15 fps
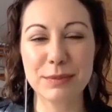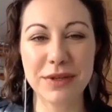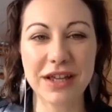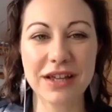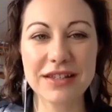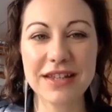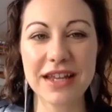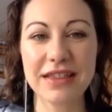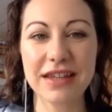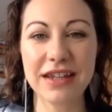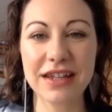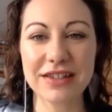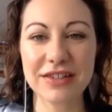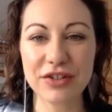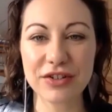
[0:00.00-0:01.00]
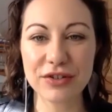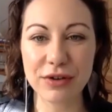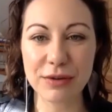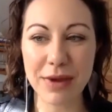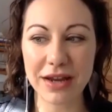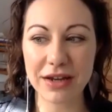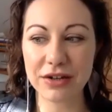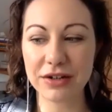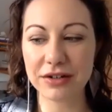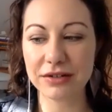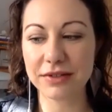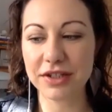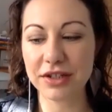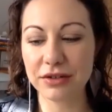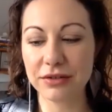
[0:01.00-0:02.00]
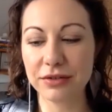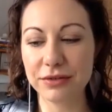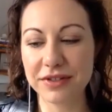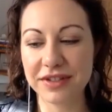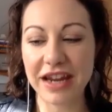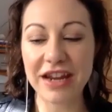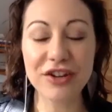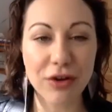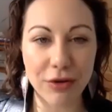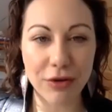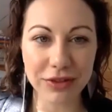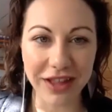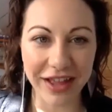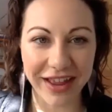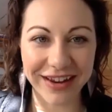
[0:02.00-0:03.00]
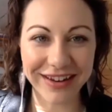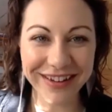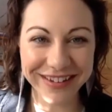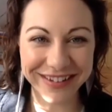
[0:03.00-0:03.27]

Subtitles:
because I think it's just a reminder to stay in your own lane.